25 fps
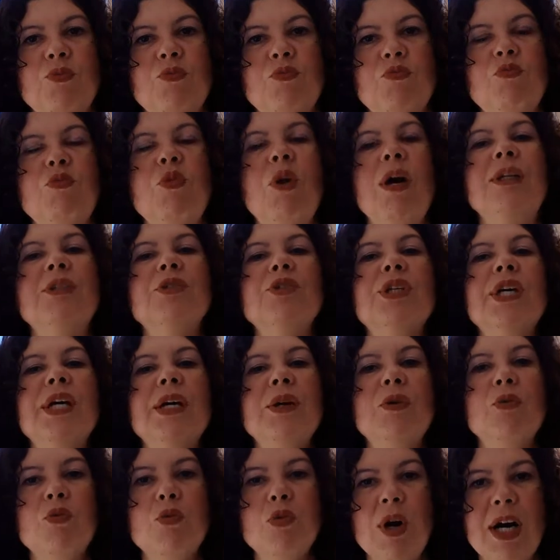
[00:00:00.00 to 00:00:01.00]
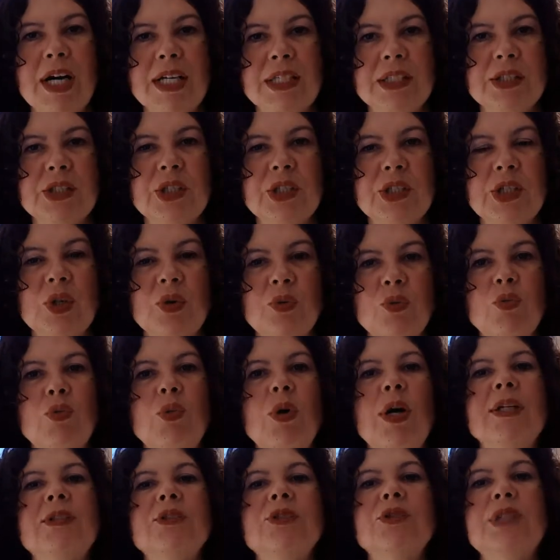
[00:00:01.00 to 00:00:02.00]
What do they want?
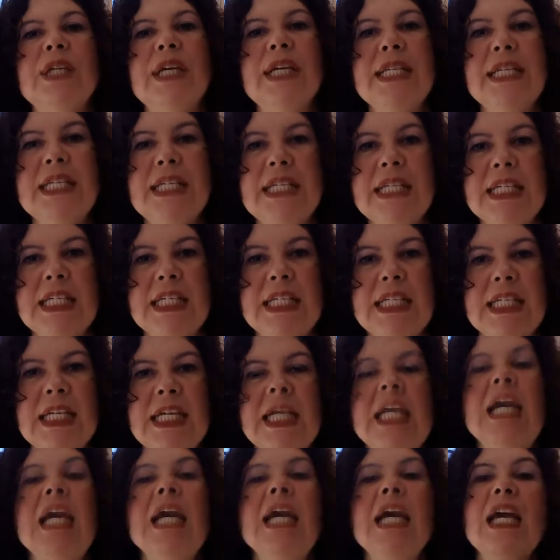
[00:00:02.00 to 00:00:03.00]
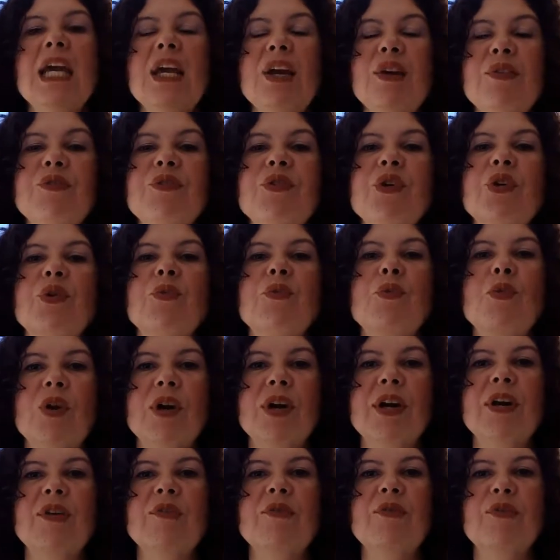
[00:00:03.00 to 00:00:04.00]
What do they need? If you're
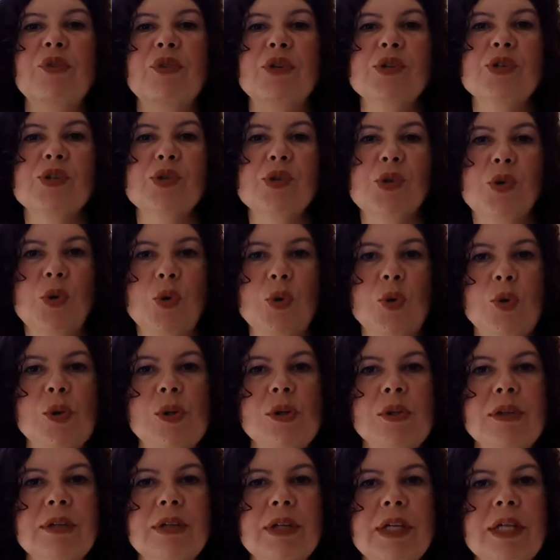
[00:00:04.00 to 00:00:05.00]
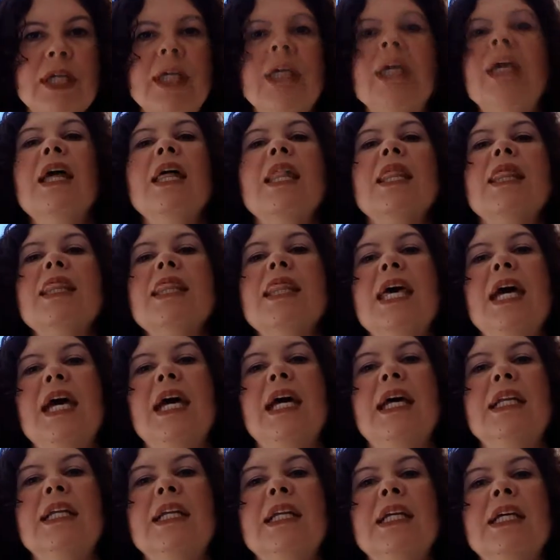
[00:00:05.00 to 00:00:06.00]
working for a school,
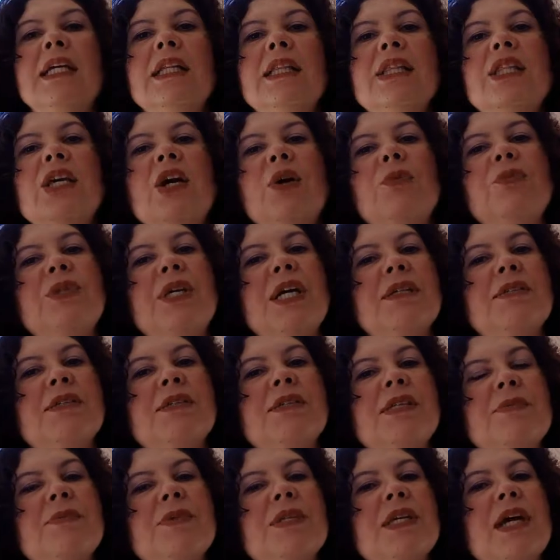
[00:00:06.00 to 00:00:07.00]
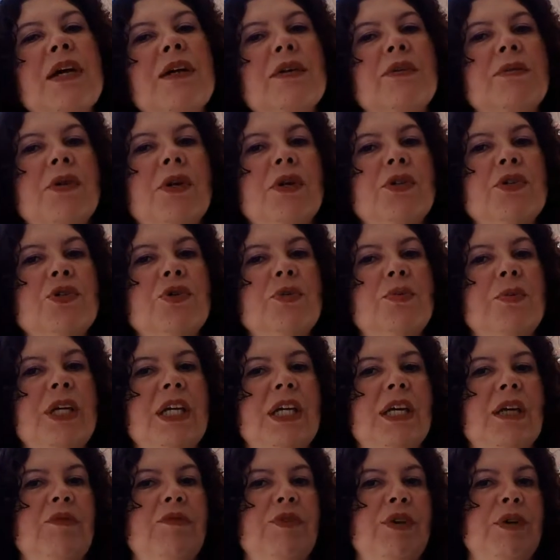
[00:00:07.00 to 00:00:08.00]
then the objectives are going to be
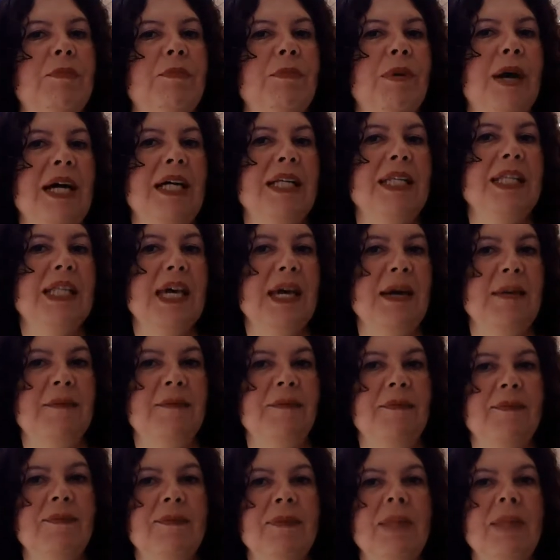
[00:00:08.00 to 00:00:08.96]
given by them.